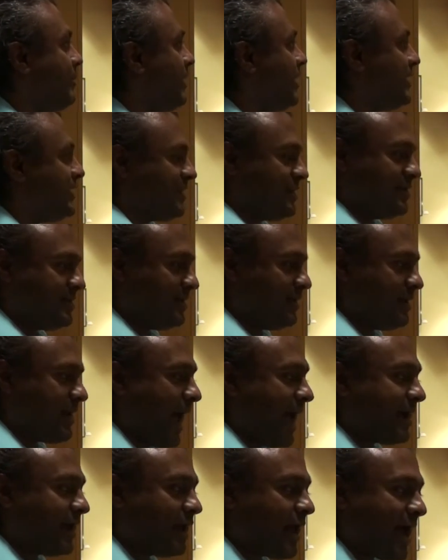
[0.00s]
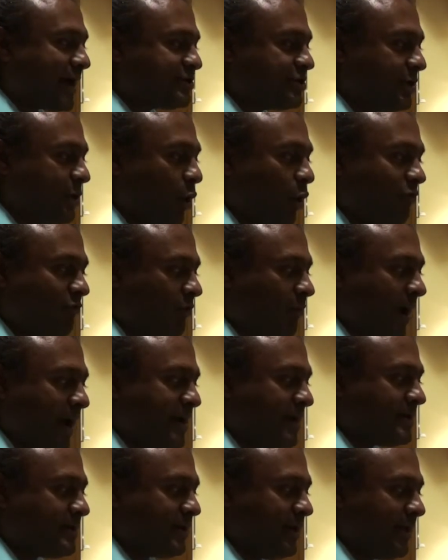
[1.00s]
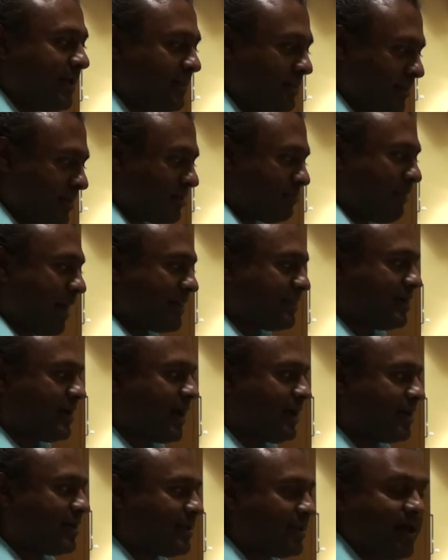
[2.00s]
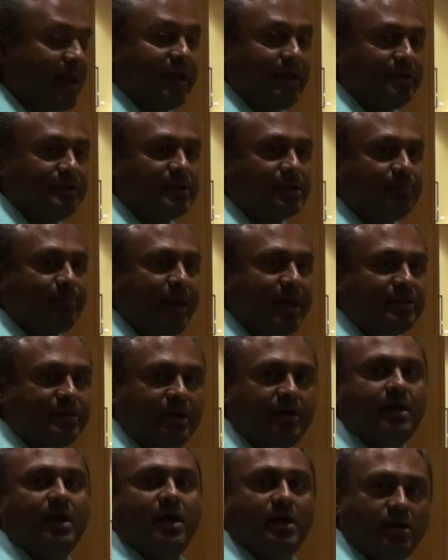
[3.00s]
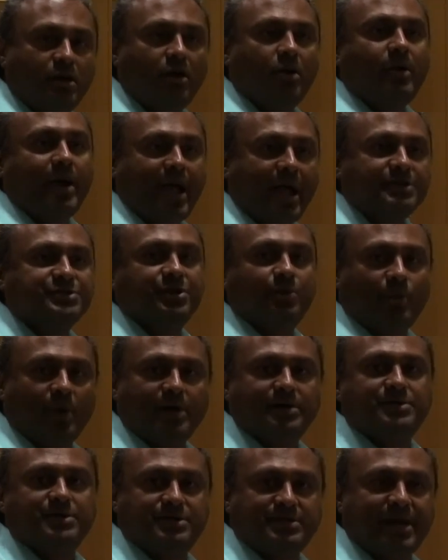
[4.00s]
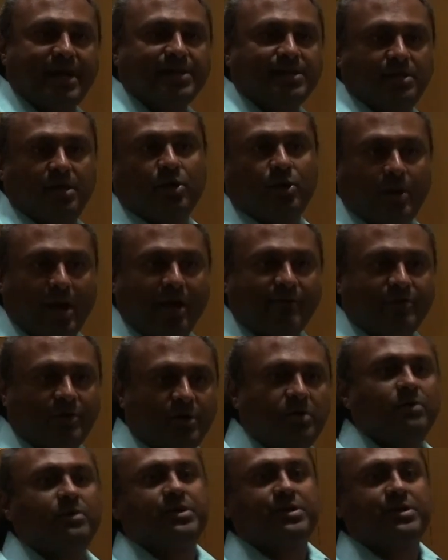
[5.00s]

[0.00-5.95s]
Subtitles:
as I could actually overwrite it in this method. I could say in this method, no, I actually wanted to test the good afternoon.